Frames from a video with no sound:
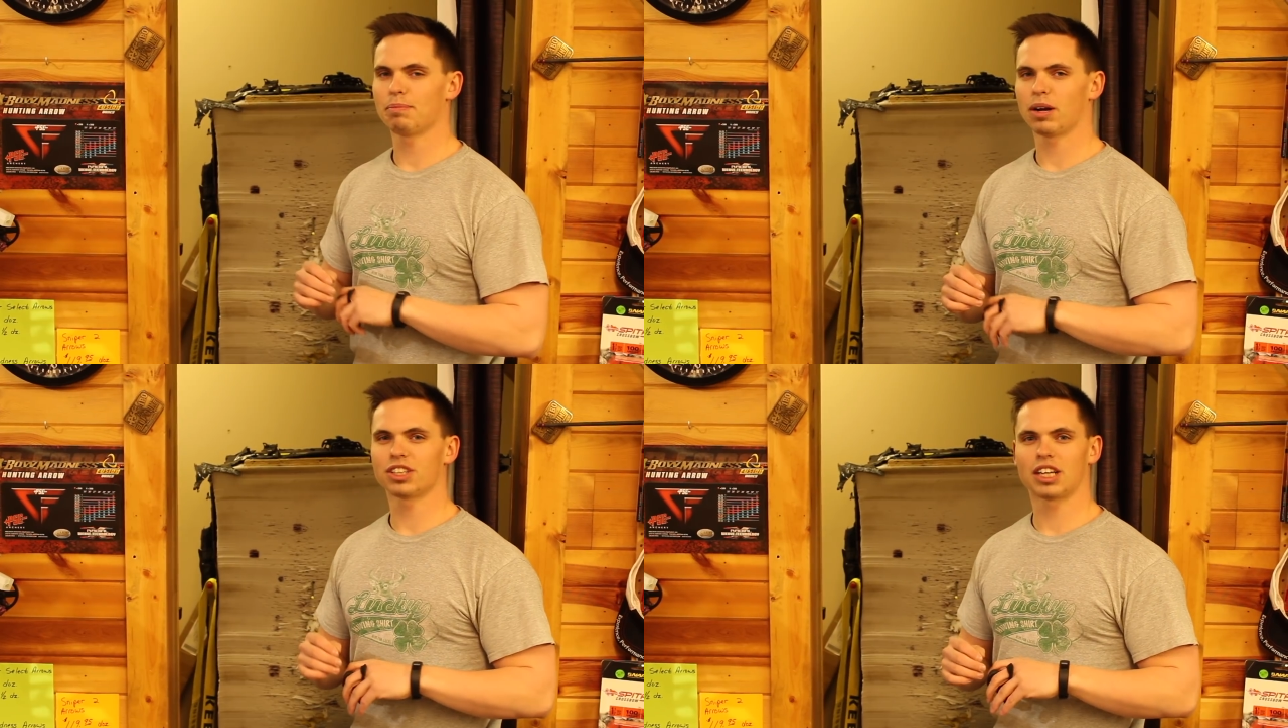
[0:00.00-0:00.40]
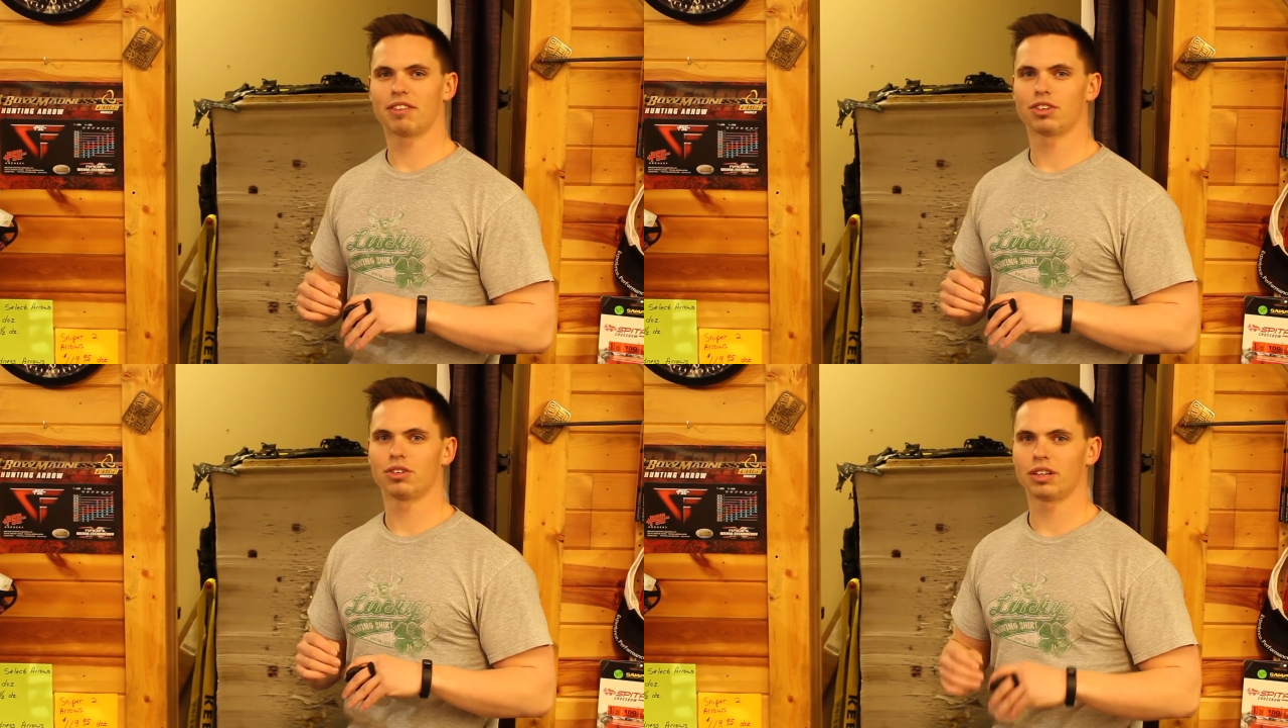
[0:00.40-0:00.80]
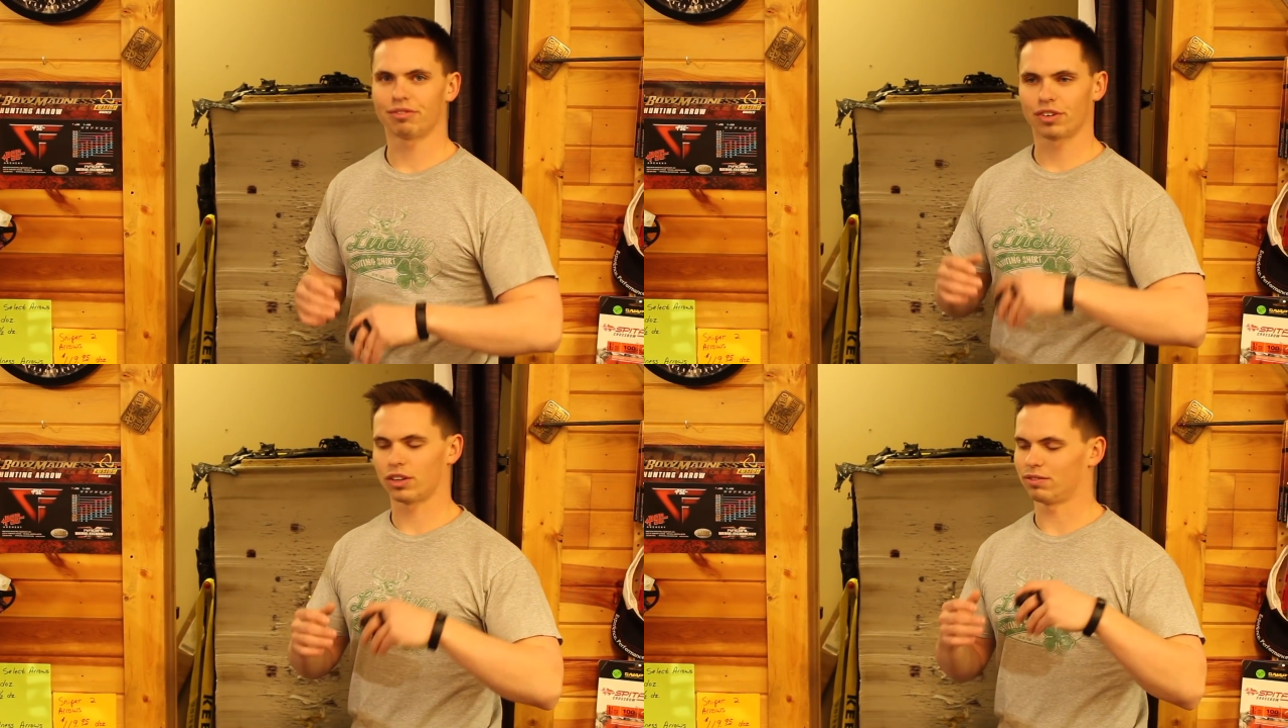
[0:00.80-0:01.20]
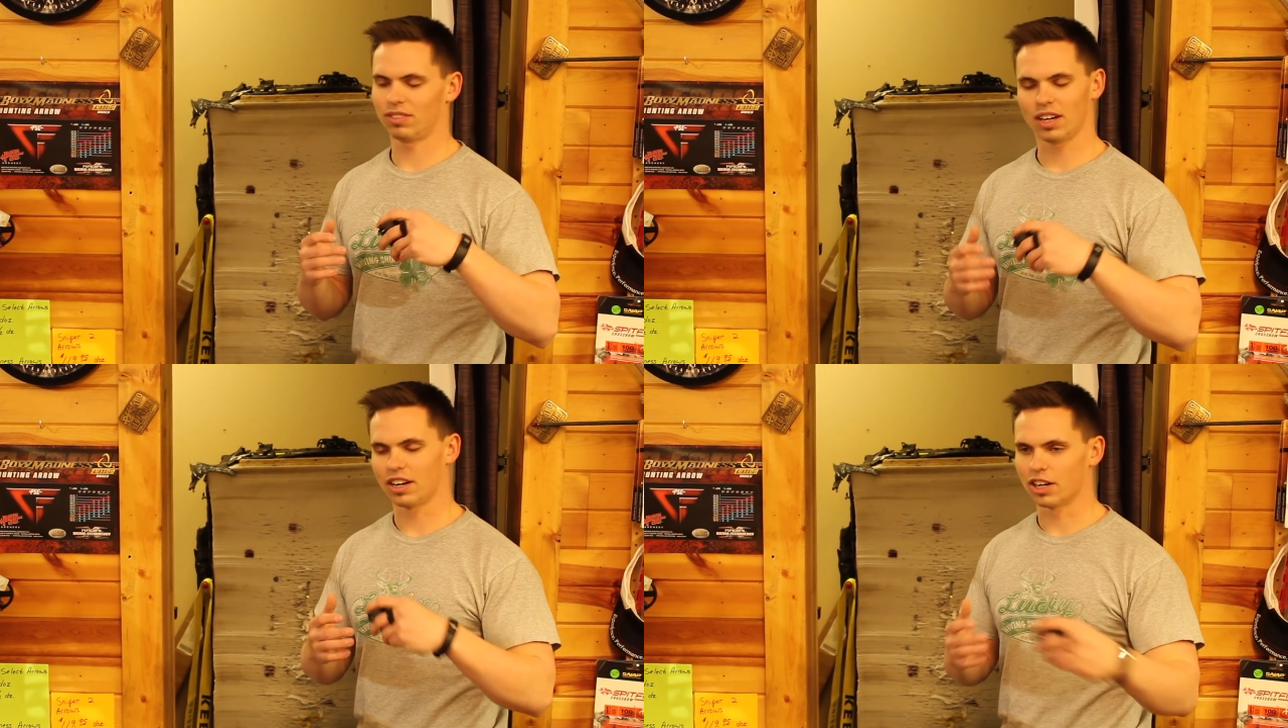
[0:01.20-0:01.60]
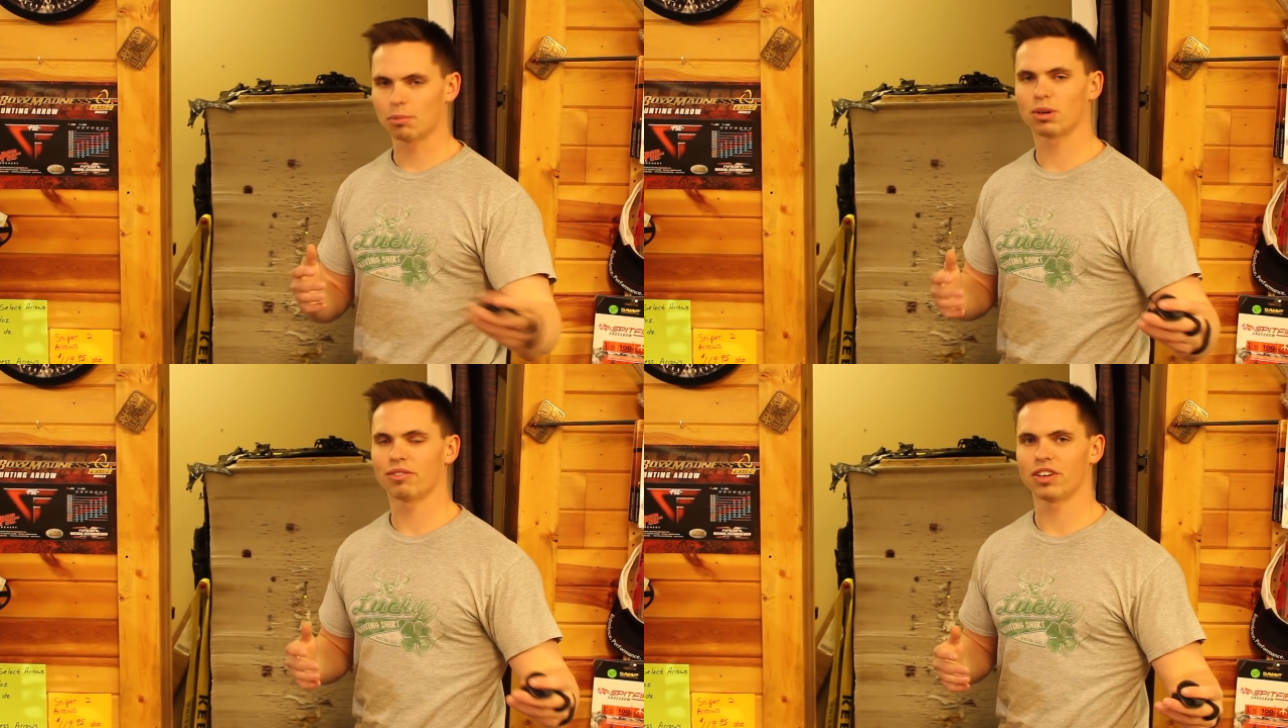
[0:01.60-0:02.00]
been bare shaft tuning for a
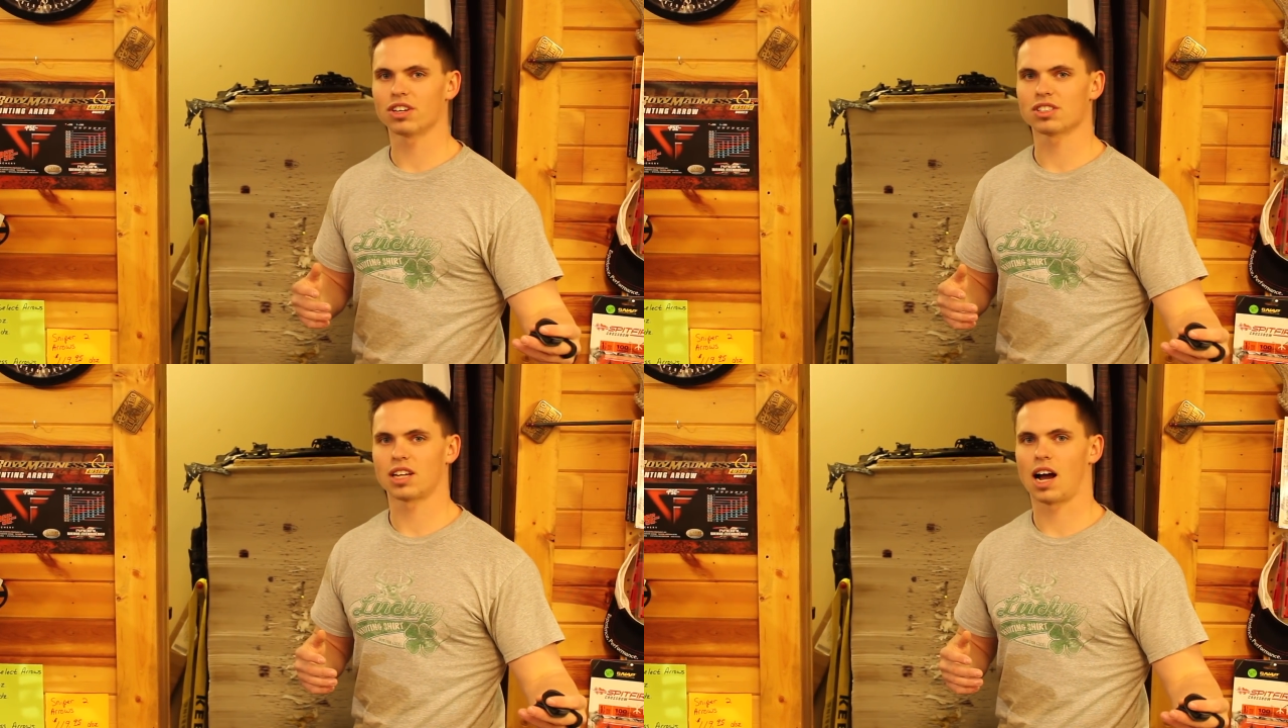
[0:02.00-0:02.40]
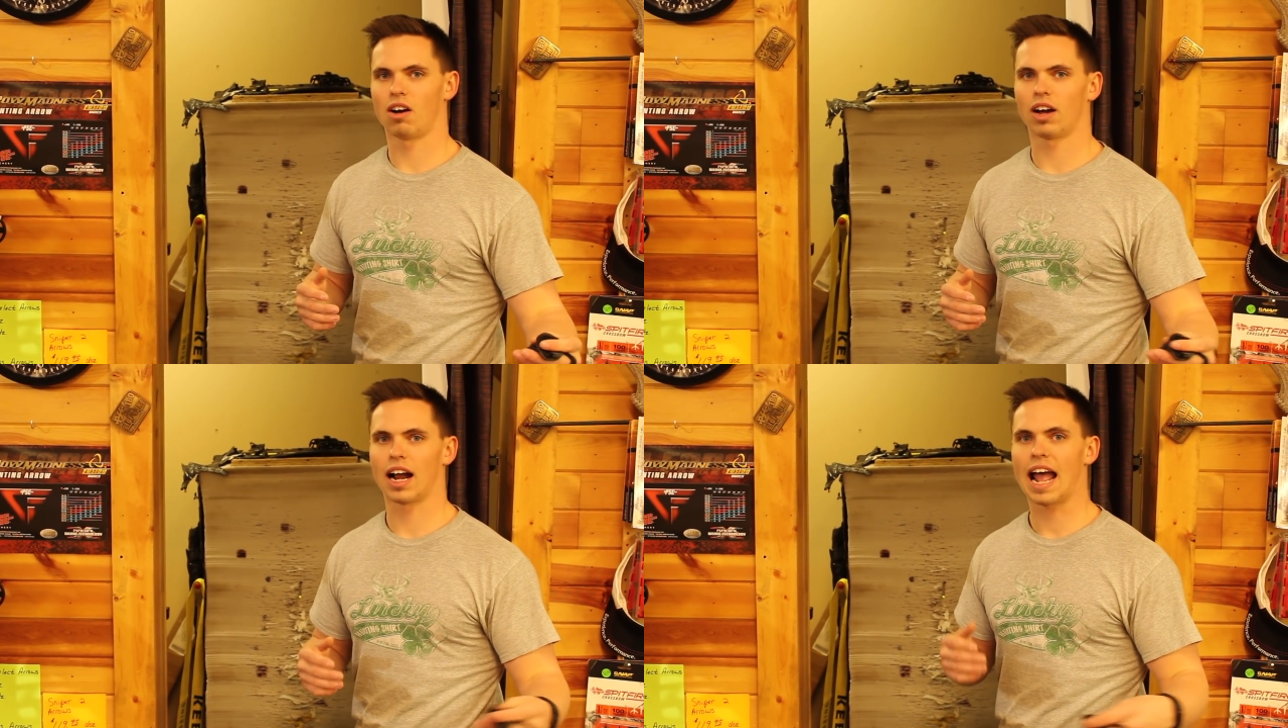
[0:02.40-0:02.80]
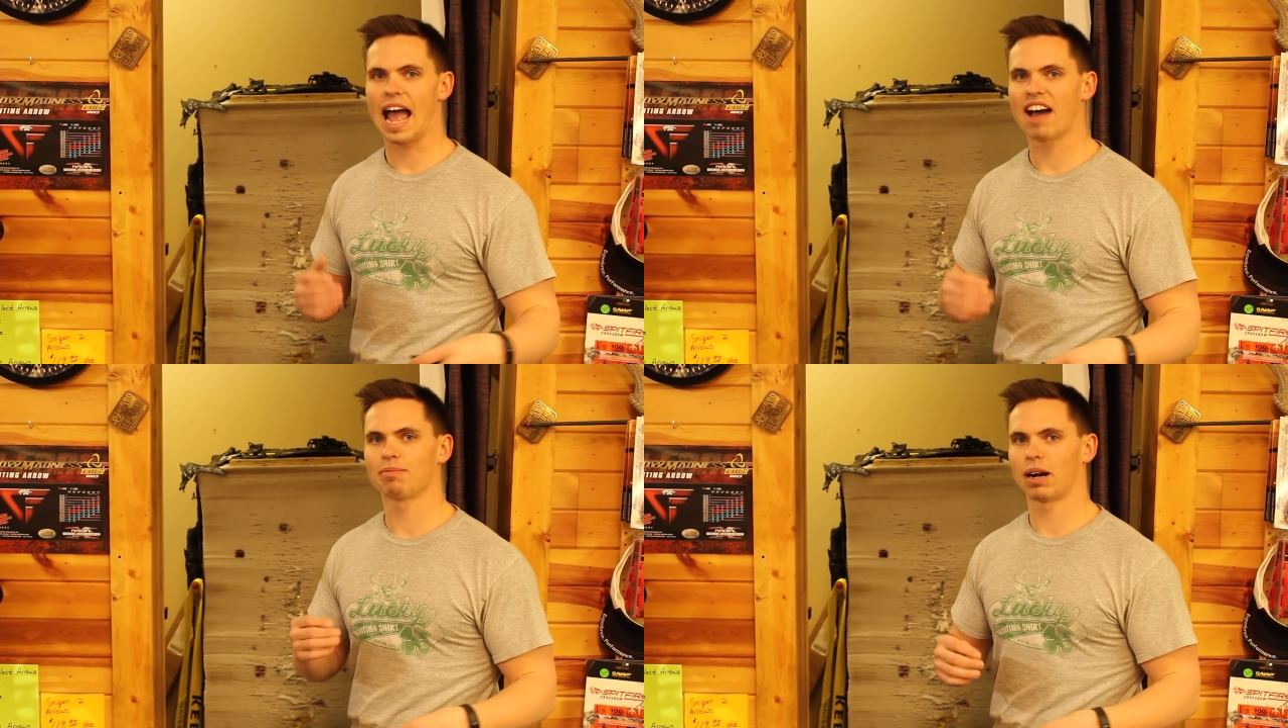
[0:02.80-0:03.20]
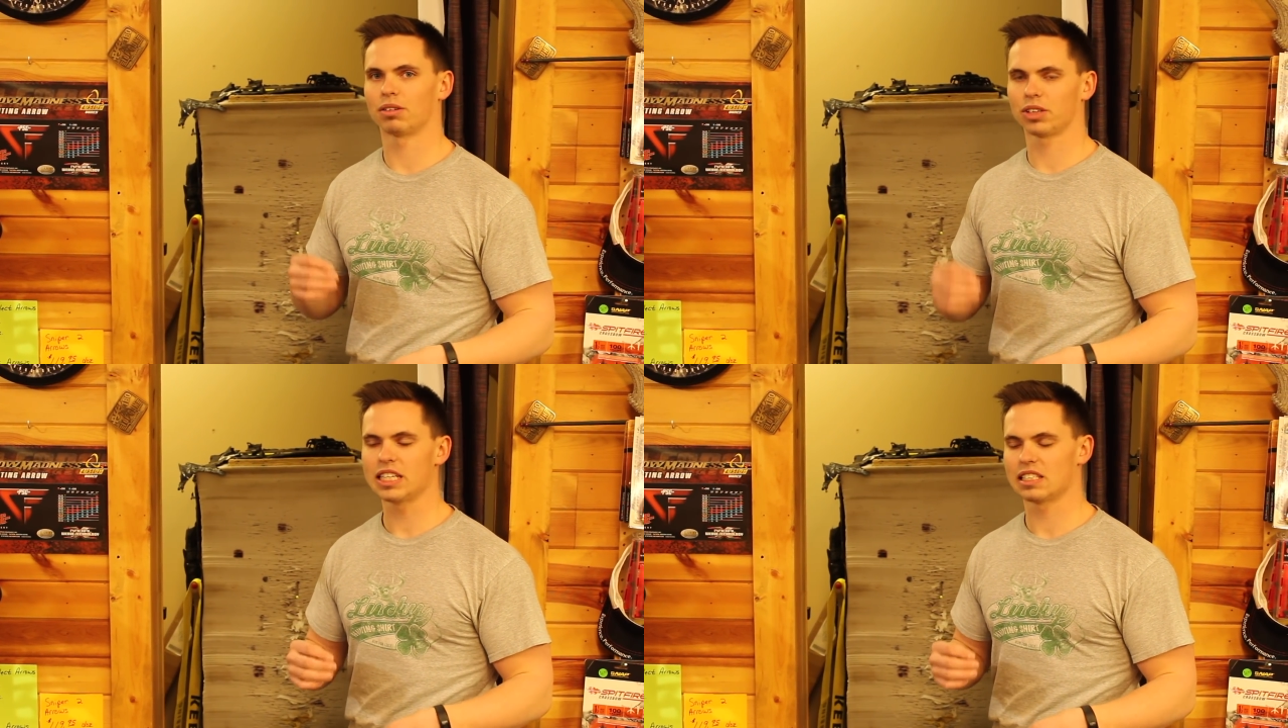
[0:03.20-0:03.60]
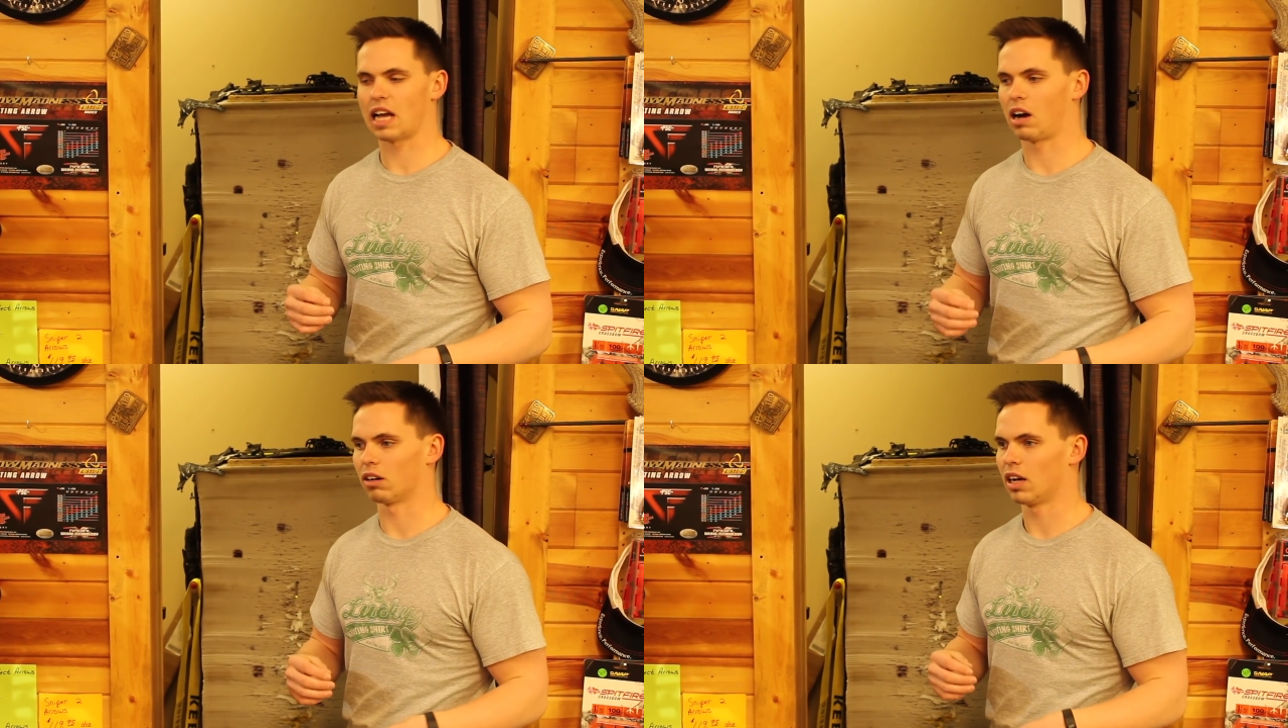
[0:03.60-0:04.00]
number of years now, and I have my release
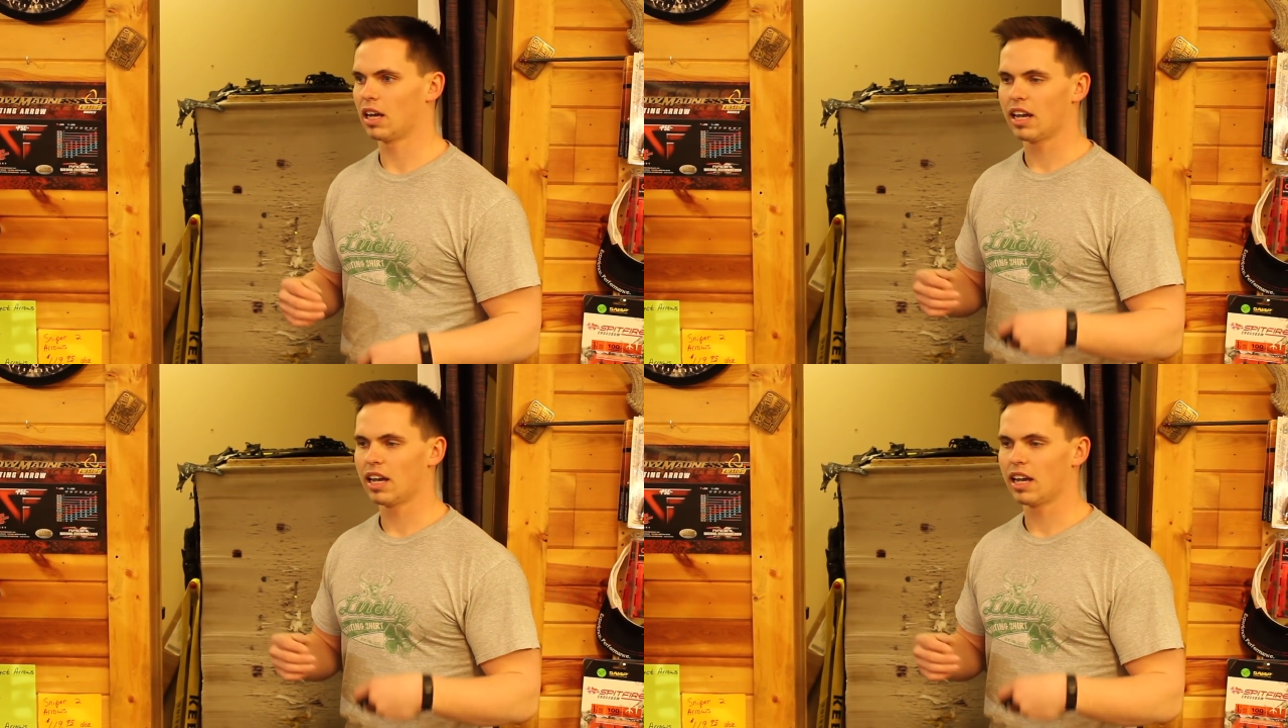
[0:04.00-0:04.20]
down.